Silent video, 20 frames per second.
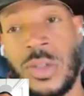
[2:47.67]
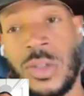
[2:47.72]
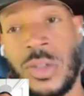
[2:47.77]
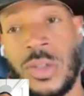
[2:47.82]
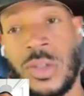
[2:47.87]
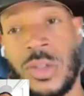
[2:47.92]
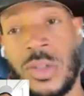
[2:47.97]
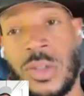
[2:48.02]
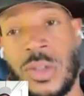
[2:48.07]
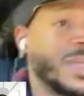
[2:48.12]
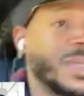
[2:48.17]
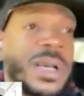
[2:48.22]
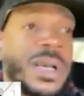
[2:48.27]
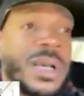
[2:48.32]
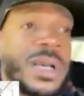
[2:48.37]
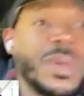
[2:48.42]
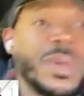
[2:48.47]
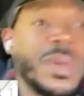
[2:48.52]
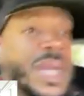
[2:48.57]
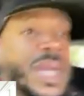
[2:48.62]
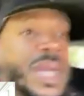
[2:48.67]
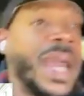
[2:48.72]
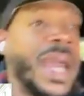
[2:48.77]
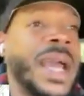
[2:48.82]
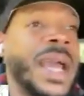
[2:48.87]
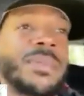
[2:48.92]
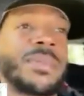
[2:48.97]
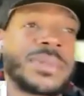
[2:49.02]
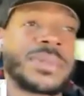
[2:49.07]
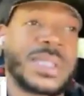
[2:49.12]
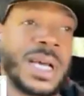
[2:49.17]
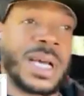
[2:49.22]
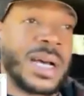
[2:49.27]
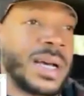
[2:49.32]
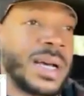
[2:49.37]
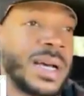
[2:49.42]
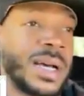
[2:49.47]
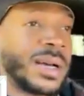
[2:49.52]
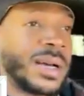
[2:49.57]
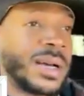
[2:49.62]
you know, my su summer
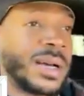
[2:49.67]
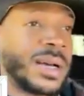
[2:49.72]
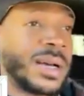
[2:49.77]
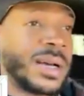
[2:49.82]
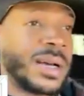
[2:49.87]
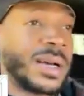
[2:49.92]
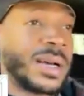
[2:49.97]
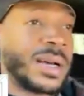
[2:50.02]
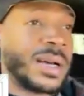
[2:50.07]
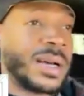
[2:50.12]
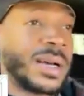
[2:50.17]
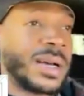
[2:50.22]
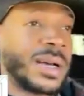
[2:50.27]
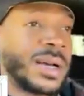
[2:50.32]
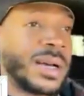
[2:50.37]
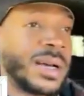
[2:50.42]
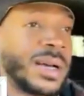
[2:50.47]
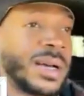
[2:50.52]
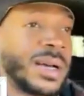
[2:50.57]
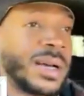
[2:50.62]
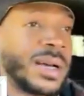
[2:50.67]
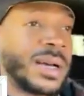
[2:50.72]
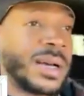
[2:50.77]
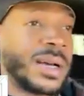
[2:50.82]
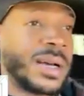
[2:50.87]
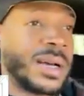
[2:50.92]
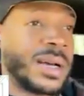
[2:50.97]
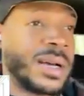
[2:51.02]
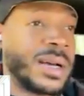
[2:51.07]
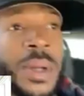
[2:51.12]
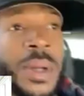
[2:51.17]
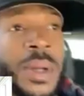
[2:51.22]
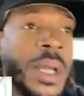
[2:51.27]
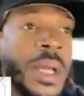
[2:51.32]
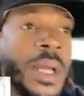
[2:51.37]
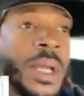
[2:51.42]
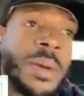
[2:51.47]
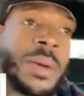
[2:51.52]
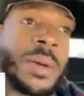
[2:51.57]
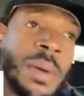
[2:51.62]
camps. I, I love
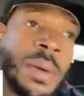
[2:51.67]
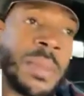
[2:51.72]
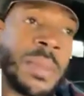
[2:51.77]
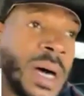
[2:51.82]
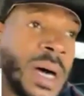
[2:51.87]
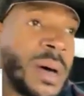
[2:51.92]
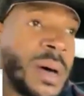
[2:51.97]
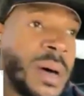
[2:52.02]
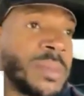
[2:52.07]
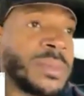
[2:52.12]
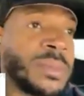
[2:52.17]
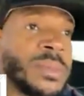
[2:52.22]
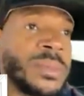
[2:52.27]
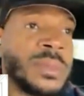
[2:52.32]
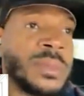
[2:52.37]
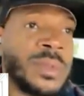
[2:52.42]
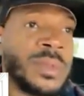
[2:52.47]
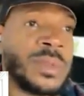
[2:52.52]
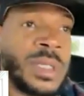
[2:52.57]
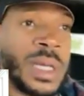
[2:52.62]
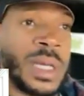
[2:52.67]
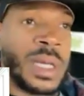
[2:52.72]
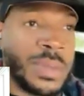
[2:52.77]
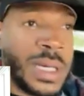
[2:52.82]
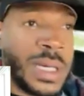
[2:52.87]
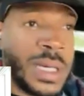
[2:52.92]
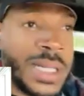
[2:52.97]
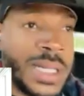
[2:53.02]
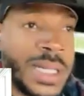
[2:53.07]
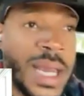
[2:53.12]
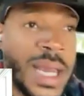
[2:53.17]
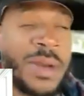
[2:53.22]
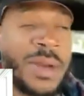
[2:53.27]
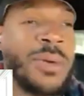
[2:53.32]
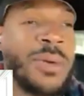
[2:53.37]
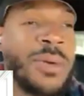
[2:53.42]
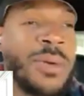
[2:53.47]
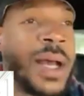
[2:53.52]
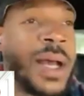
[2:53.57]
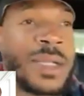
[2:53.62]
Devil's Workshop, and my mom and my
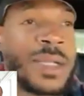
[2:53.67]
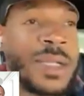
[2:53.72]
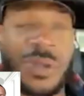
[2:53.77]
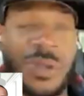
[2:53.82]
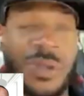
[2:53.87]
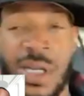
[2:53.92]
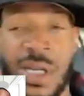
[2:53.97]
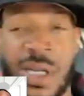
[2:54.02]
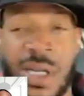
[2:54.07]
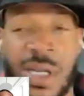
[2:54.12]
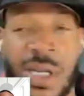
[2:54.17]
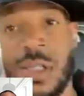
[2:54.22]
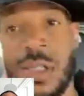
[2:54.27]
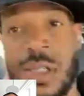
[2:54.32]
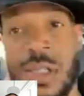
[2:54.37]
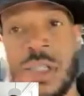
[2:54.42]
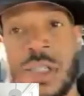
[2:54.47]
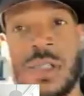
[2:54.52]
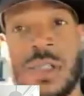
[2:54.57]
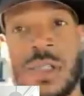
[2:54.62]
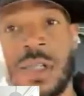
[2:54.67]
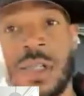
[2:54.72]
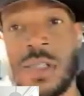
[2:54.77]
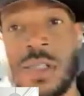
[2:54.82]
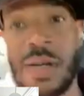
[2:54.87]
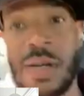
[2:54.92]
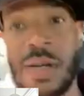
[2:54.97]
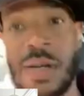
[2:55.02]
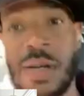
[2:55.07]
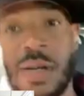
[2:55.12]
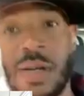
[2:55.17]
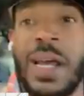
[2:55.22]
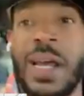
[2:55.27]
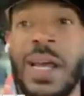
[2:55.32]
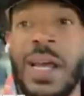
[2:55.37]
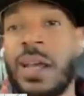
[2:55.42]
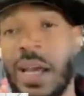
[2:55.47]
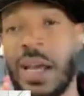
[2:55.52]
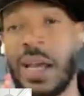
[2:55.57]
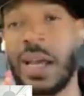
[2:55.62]
dad knew that, so they sent us to summer day
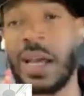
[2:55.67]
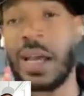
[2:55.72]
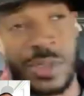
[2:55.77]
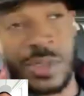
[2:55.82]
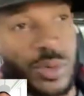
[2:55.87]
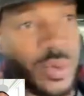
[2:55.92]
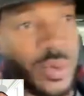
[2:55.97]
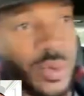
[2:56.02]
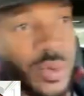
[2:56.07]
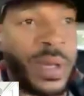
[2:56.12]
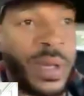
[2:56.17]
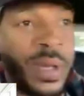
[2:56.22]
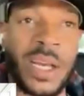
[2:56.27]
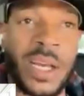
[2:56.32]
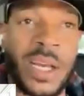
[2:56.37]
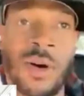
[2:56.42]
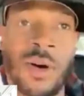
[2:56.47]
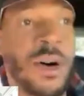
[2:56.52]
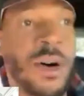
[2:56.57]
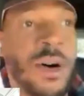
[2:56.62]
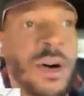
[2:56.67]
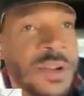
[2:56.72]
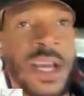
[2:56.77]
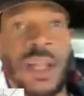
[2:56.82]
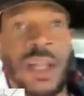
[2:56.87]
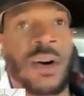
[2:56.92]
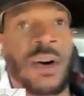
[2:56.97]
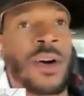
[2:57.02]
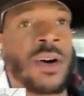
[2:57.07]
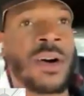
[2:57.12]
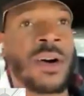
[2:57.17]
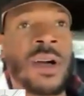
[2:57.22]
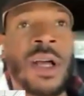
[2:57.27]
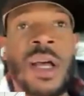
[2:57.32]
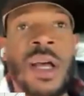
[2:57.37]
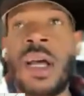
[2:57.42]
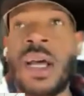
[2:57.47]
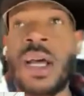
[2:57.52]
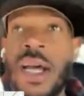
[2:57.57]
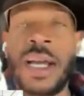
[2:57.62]
camp. So we'd be there all day long
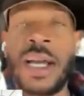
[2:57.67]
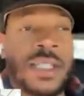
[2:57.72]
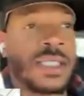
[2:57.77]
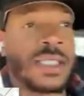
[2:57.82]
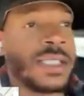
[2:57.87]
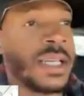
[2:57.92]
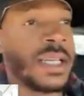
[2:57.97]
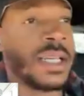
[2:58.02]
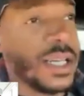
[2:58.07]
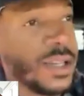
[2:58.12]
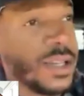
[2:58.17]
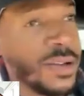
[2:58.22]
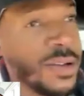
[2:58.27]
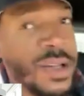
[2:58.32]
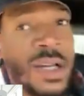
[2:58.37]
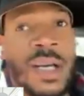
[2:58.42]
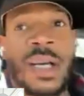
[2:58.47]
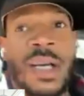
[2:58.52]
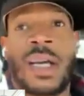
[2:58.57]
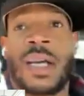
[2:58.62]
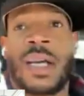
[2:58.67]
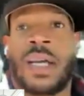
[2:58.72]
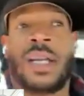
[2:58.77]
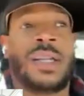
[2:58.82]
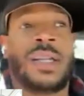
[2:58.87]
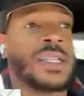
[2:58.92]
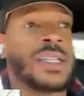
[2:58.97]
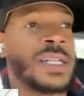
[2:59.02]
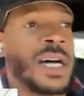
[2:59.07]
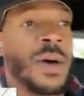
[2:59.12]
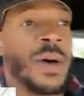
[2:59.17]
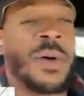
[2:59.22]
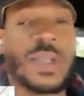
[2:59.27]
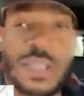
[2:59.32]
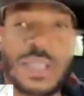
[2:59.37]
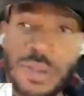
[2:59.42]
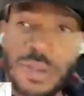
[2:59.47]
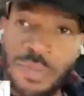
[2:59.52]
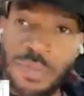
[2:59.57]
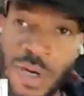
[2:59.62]
at Hudson Guild, and uh, I went to
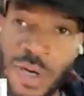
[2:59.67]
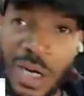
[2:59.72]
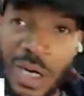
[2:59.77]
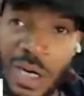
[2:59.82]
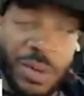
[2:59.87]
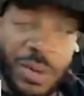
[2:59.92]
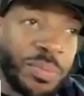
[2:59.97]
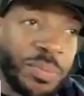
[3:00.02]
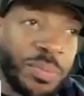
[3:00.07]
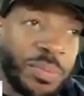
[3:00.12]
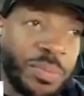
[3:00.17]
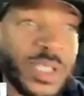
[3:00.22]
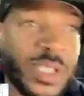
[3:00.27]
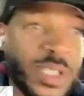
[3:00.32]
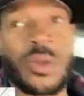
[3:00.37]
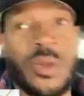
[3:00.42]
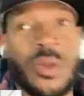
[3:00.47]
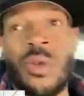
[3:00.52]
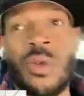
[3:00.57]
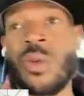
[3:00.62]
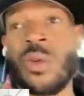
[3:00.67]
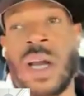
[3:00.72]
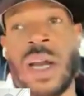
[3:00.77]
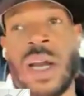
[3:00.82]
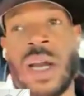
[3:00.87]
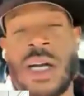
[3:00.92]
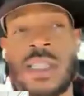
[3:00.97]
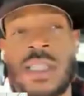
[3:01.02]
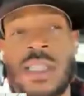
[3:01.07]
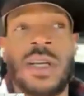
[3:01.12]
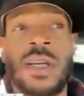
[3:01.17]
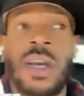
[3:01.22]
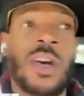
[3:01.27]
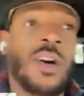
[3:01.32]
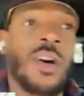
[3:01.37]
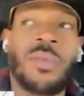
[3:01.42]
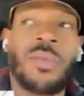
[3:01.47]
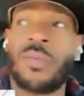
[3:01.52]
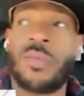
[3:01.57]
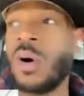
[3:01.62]
uh, preschool at Hudson Guild
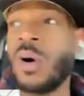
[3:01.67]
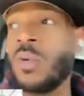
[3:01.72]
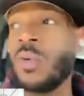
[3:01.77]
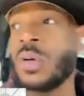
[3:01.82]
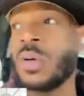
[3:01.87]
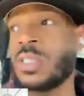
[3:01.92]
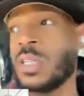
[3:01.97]
before I went to